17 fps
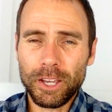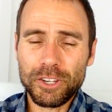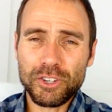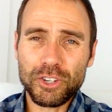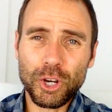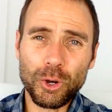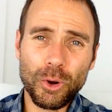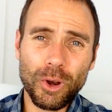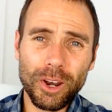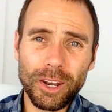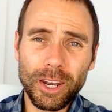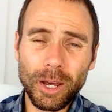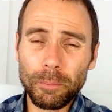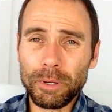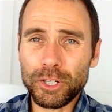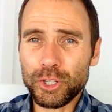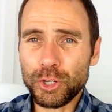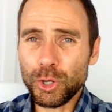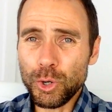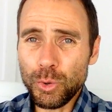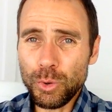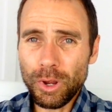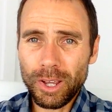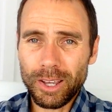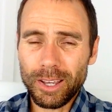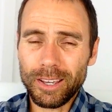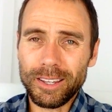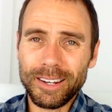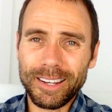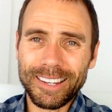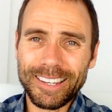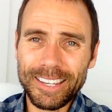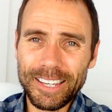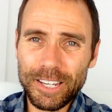So, number 2
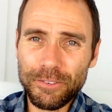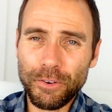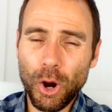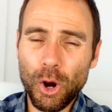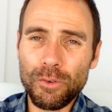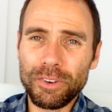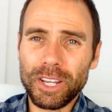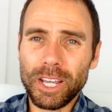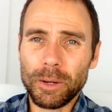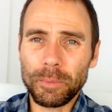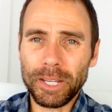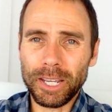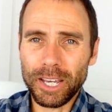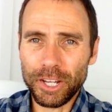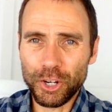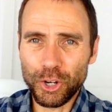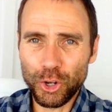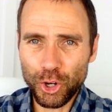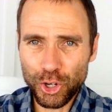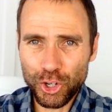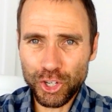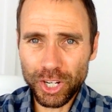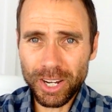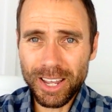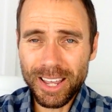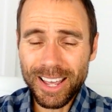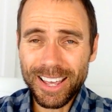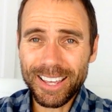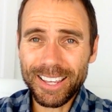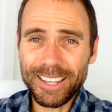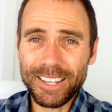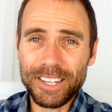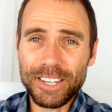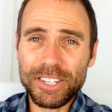inner key for overcoming inertia
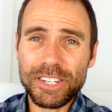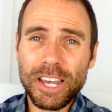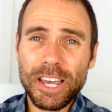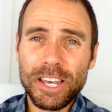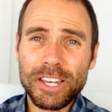is